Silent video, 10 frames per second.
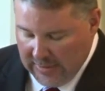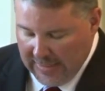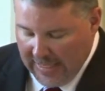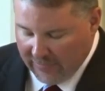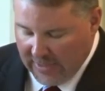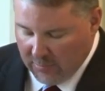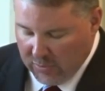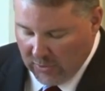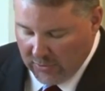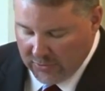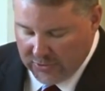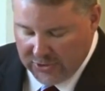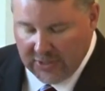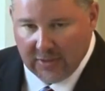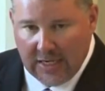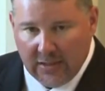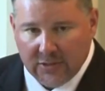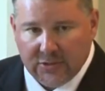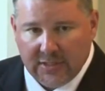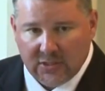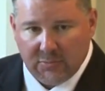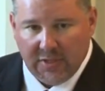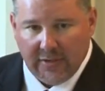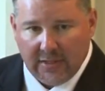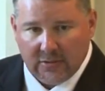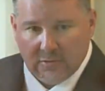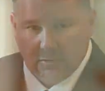and Afghan partners to share knowledge and experience.